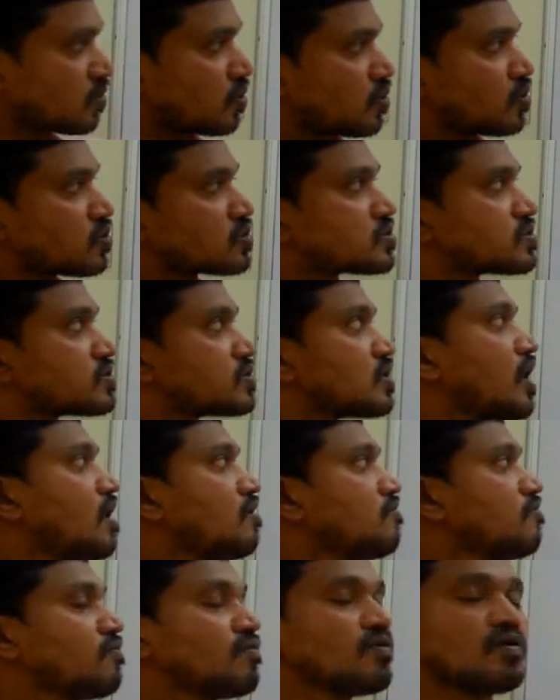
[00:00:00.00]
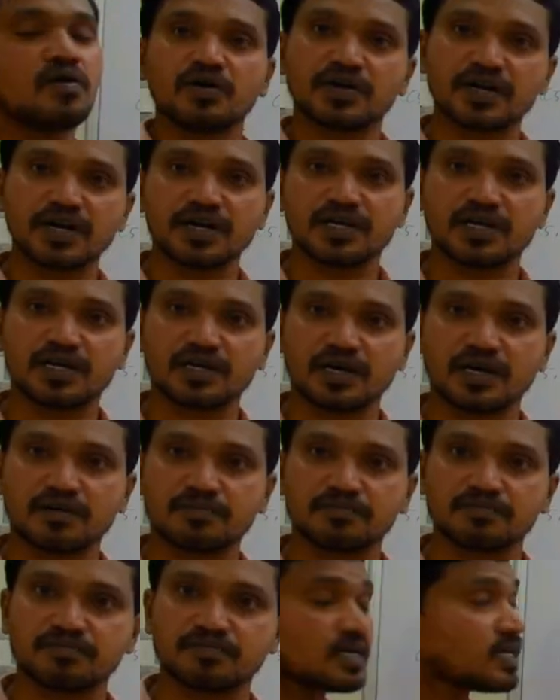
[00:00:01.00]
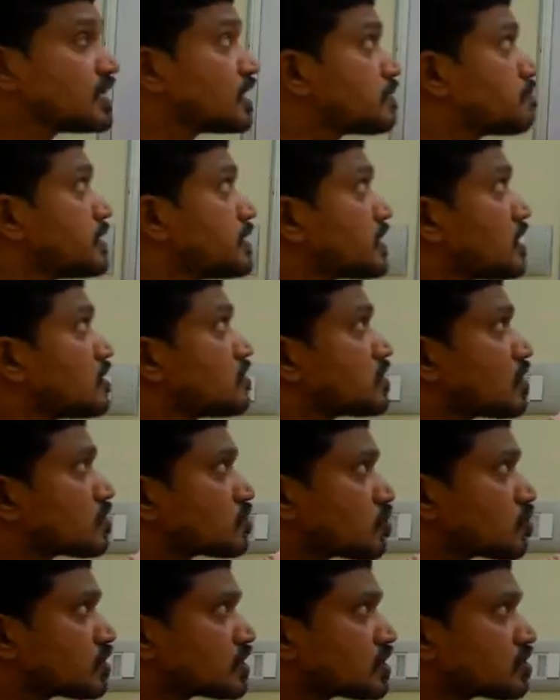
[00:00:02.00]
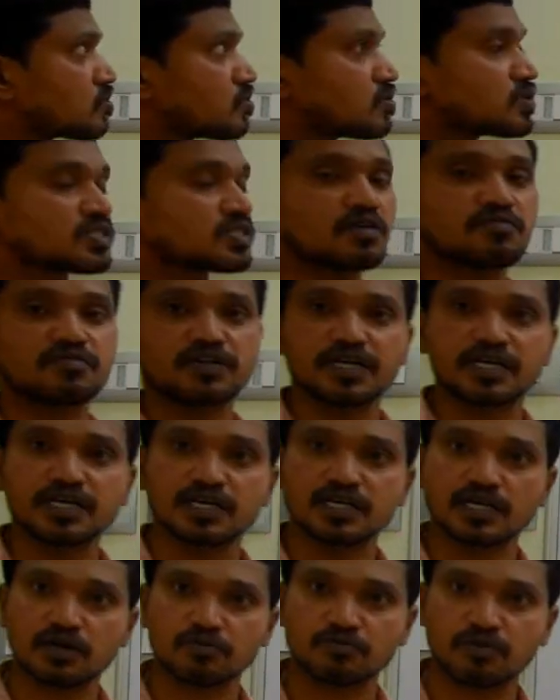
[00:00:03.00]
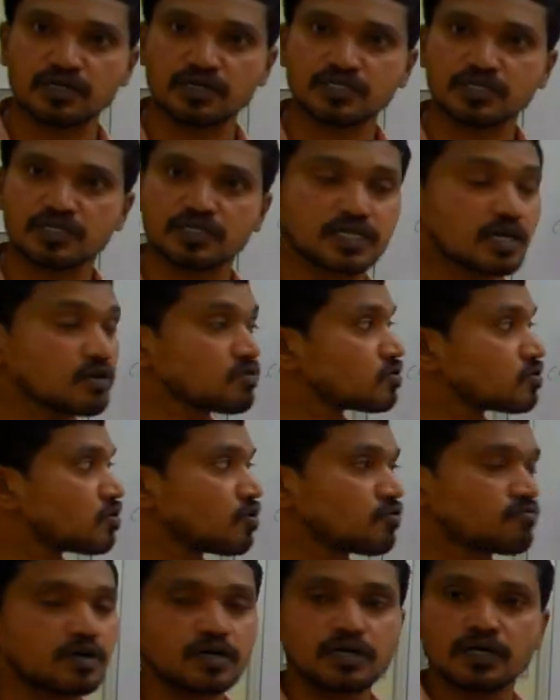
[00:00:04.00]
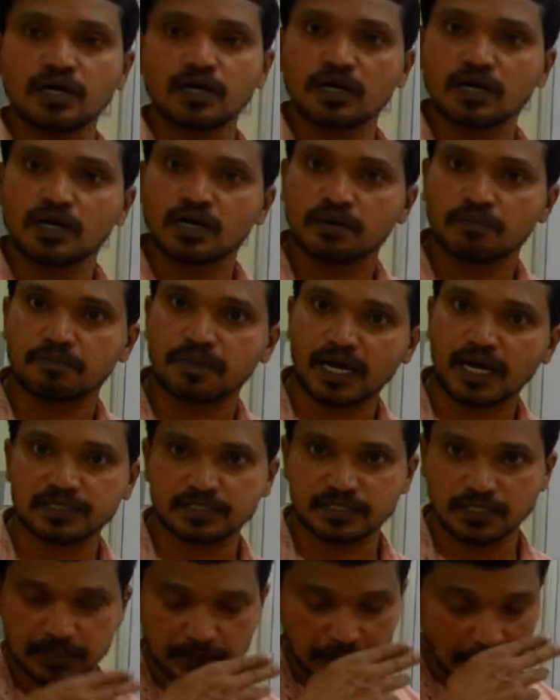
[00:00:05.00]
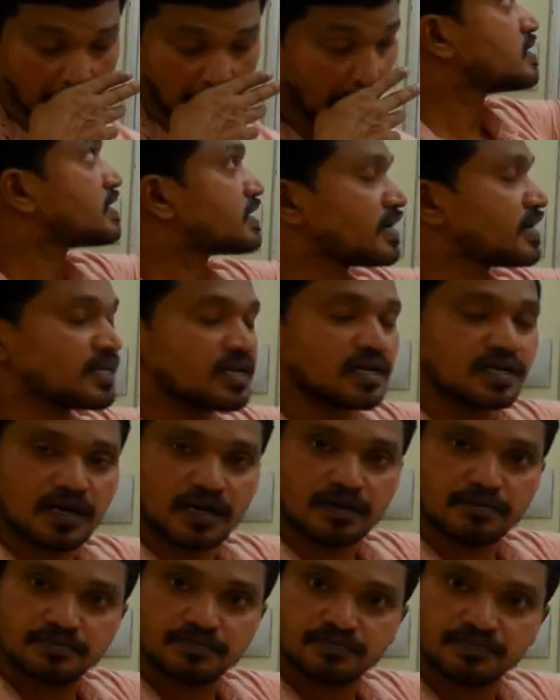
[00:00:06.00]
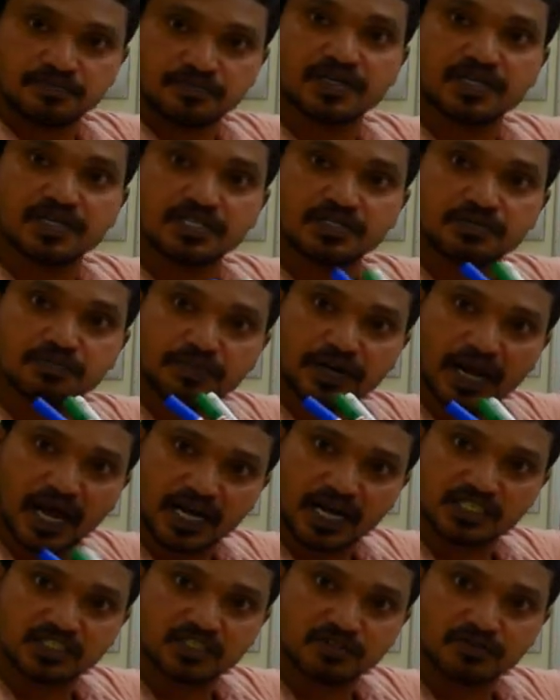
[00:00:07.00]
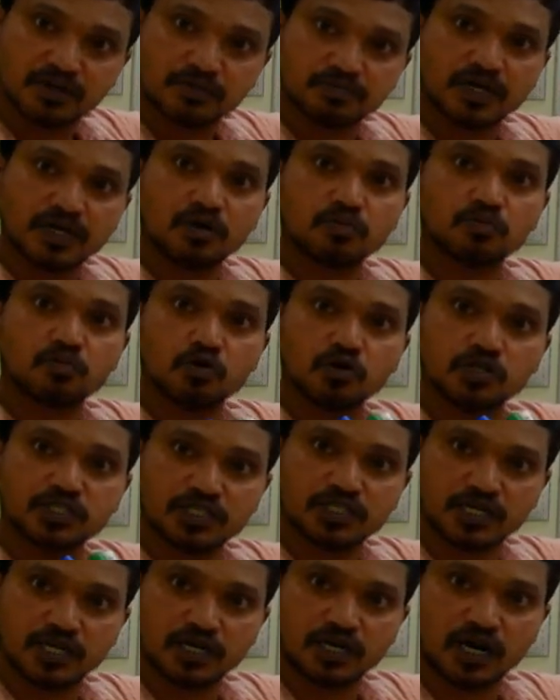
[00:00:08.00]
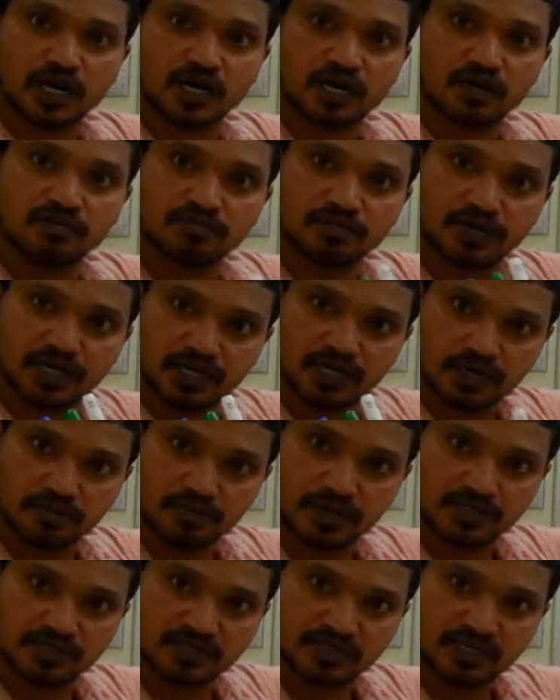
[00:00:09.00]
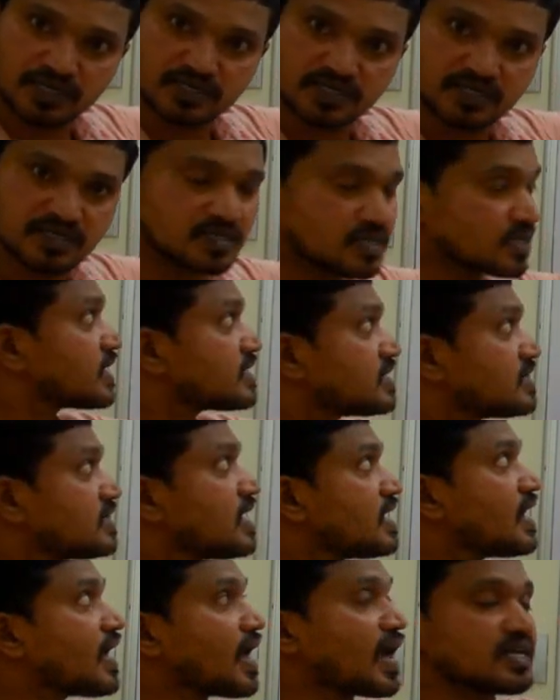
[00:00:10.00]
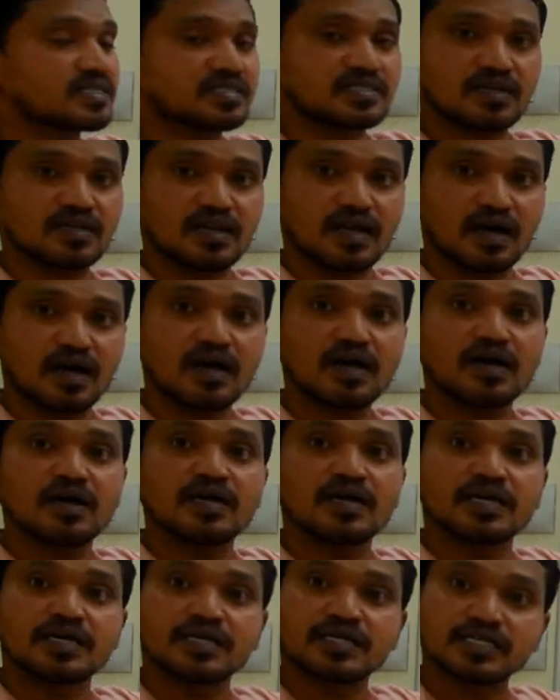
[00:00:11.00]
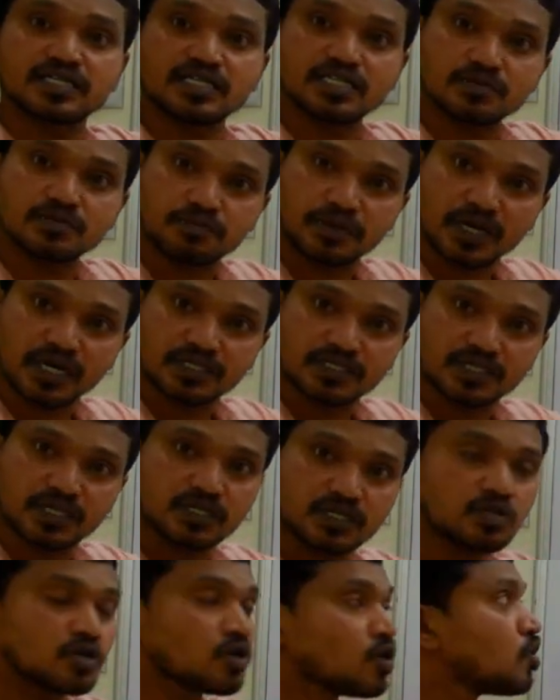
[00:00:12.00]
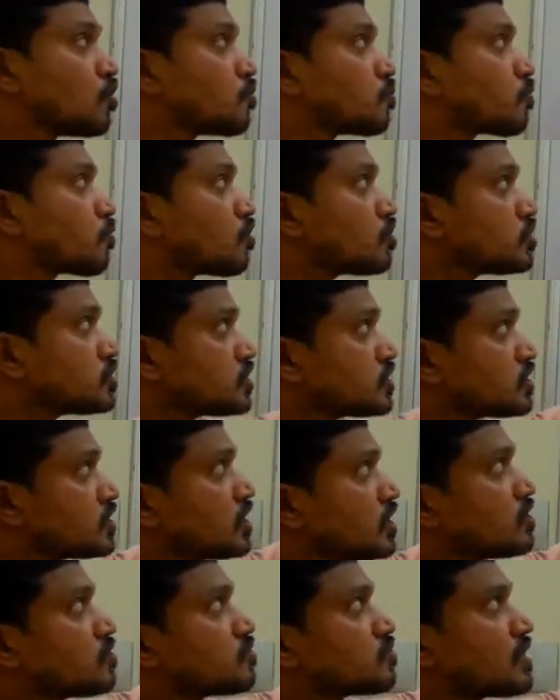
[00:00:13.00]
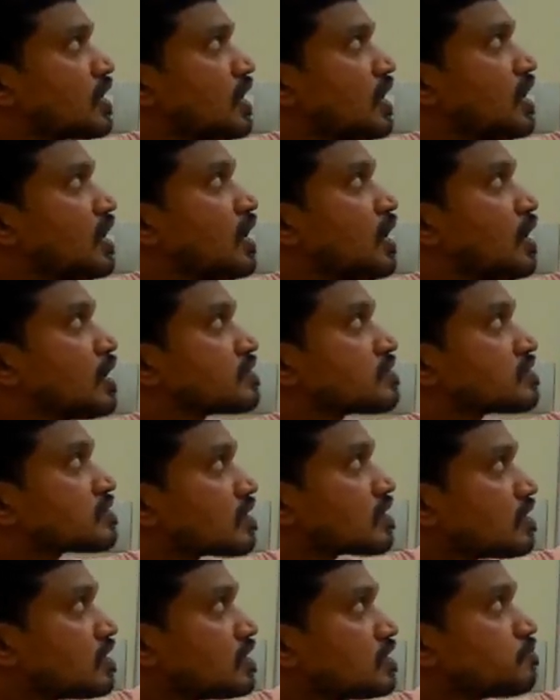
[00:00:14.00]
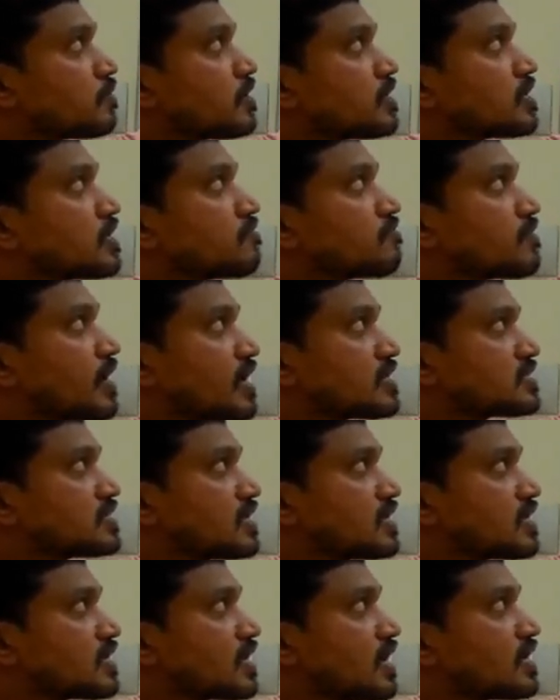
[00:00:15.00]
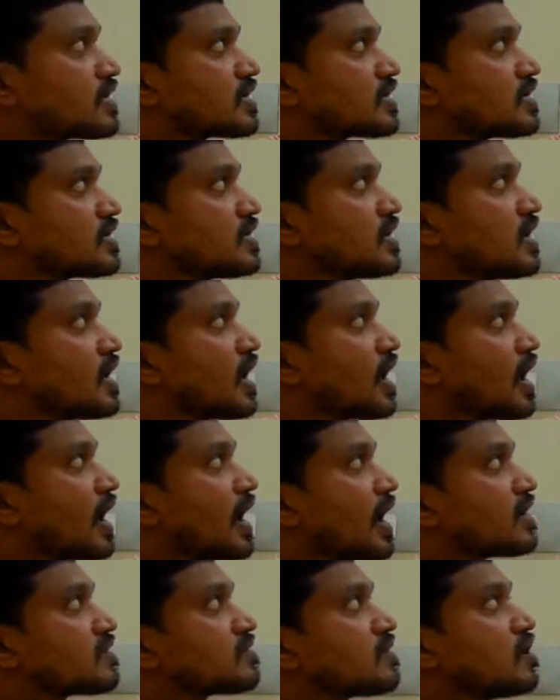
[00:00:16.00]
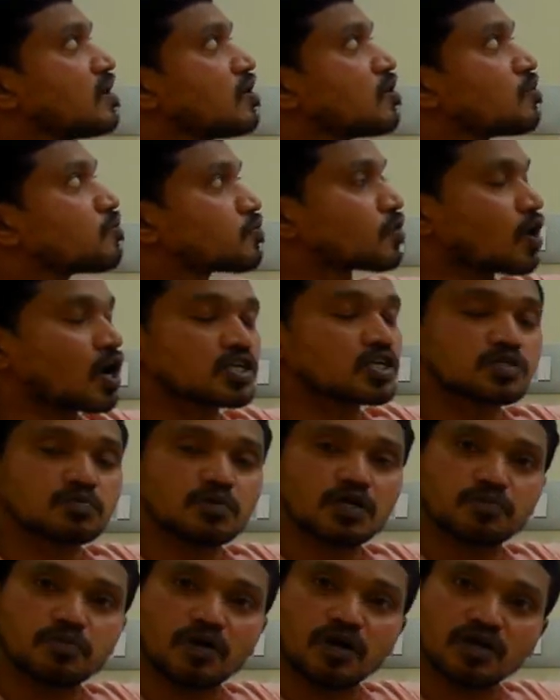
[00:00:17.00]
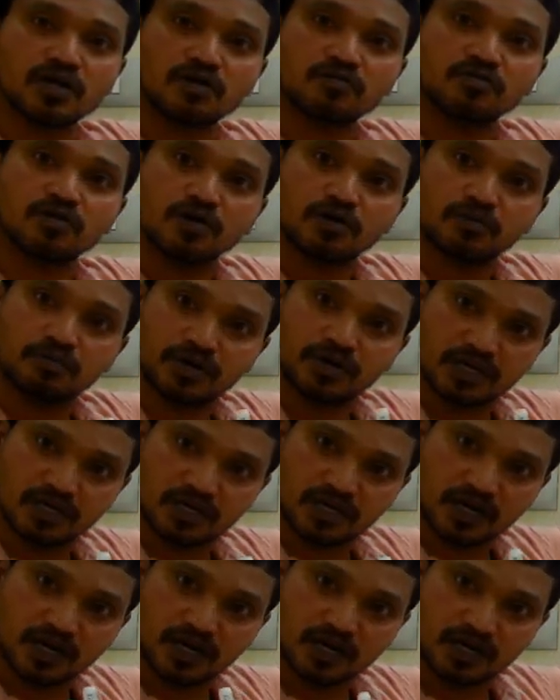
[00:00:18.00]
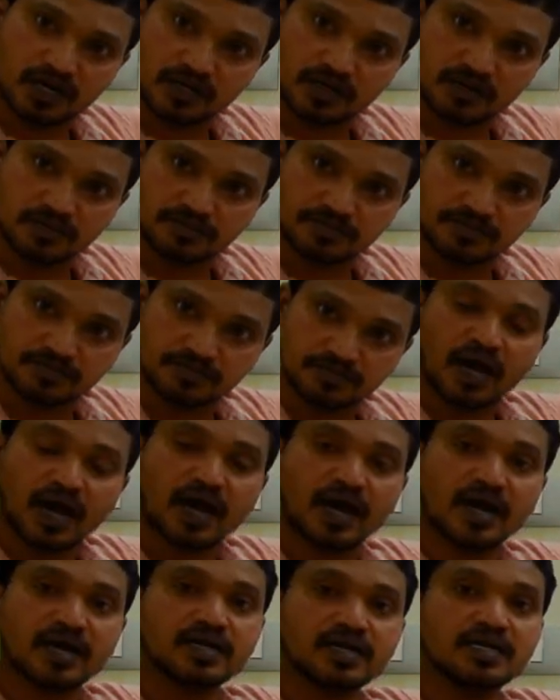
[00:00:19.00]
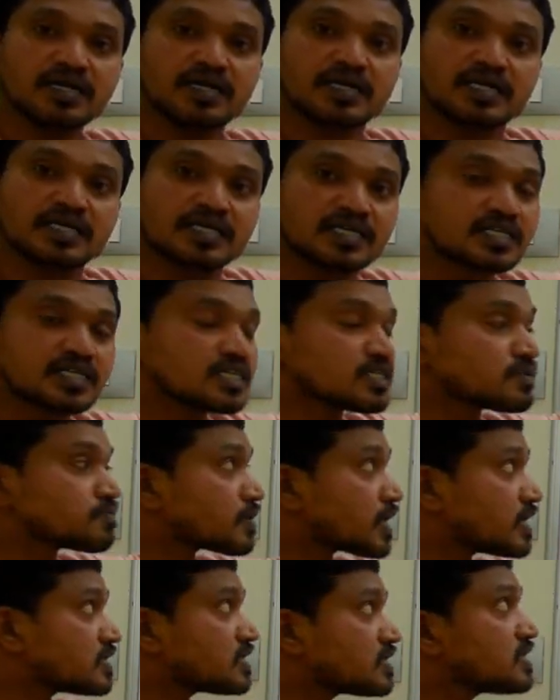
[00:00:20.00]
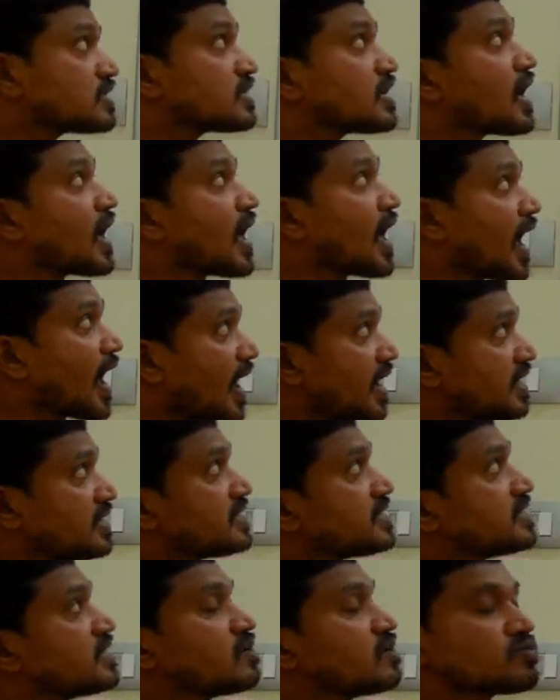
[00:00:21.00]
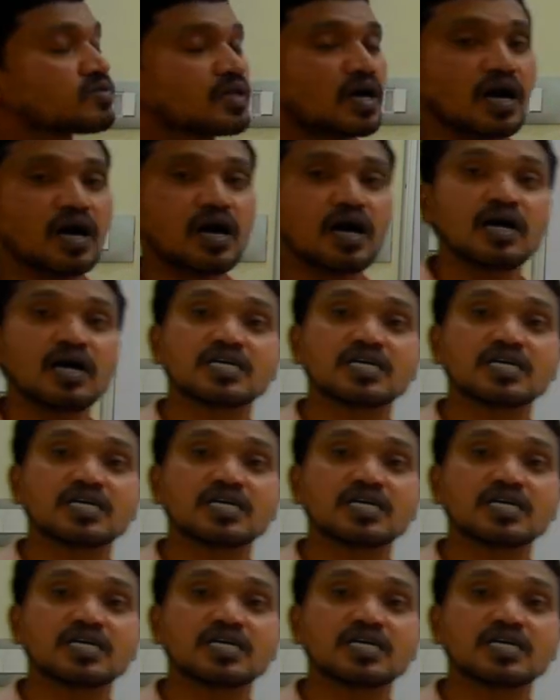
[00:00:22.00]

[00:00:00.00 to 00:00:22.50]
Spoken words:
course of radial nerve. Let me tell you the total course of radial nerve once, then we'll go for branches. Radial nerve is branched from the posterior cord of brachial plexus. In the axilla, it is present posterior to the third part of axillary artery and the proximal part of brachial artery, and it is present anterior to the